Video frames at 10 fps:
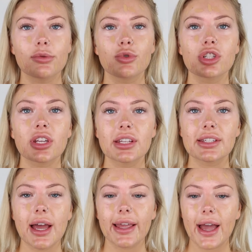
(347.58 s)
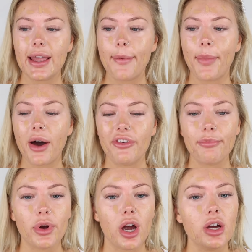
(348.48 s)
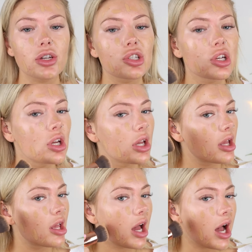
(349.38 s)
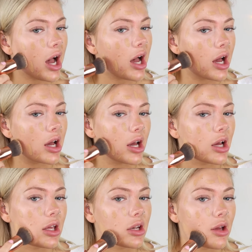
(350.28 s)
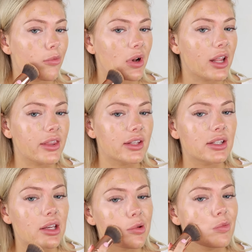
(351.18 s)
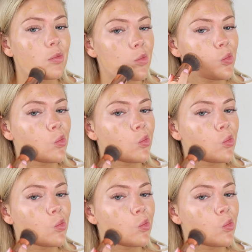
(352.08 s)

so I'm just going to take a buffing brush and blend this in.